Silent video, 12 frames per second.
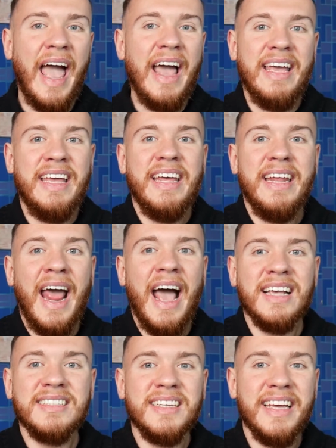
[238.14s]
it
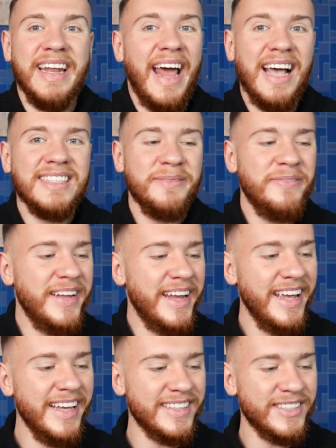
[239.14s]
hasn't been
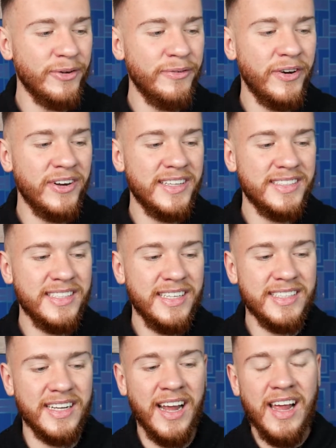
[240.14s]
it so far this
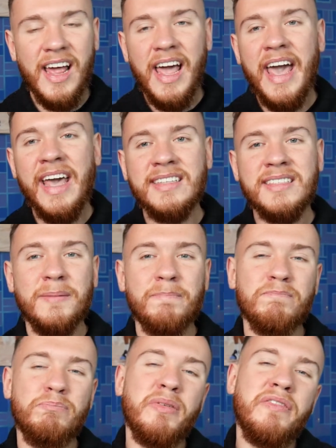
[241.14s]
season. And
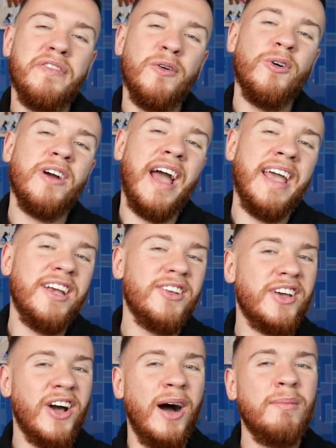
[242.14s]
before I hear
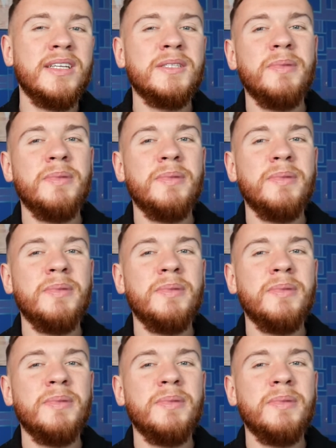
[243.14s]
the comments,